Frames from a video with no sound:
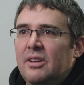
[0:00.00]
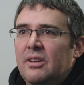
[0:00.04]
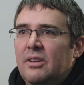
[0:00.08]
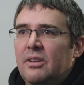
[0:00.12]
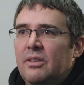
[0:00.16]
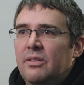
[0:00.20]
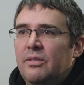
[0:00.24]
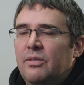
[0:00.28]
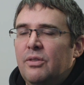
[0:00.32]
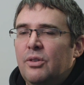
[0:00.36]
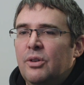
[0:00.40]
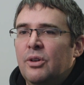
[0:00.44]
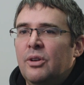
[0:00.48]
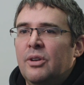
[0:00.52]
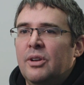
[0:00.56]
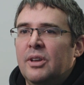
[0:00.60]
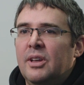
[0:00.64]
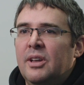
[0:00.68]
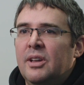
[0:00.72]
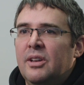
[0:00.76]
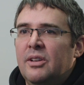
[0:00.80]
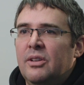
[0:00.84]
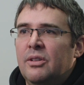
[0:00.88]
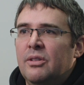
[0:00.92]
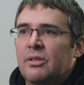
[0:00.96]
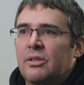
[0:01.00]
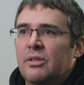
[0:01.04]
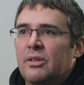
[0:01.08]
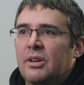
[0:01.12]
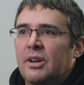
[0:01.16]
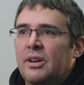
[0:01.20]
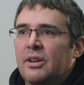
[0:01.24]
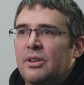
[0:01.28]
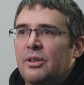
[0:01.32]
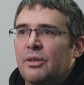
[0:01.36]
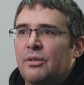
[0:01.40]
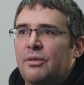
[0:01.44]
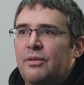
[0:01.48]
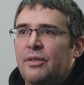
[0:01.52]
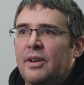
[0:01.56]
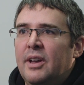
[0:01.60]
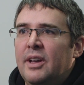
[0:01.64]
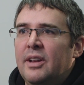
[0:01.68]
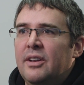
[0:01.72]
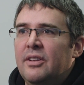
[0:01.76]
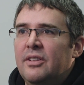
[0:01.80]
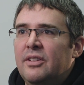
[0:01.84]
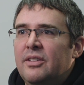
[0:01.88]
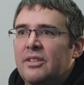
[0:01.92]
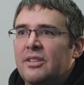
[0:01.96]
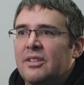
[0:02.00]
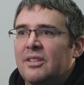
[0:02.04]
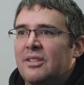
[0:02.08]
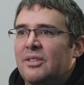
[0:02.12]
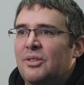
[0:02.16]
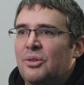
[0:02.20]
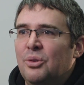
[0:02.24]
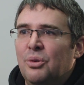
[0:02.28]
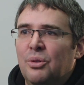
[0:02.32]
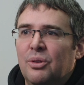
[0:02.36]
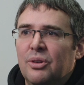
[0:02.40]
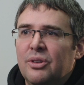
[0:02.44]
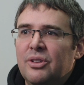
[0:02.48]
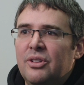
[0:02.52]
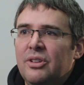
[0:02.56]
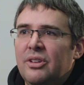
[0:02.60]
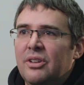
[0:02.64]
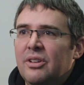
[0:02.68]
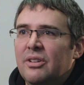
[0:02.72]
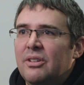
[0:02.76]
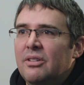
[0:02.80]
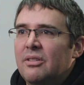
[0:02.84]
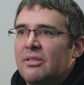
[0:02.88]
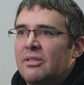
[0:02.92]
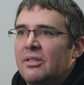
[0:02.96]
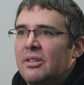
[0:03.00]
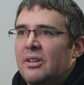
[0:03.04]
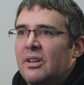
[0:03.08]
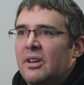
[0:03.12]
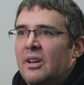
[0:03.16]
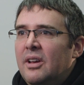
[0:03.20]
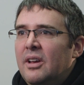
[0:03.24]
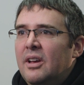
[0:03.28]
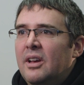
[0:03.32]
You've got to get your fans to talk to you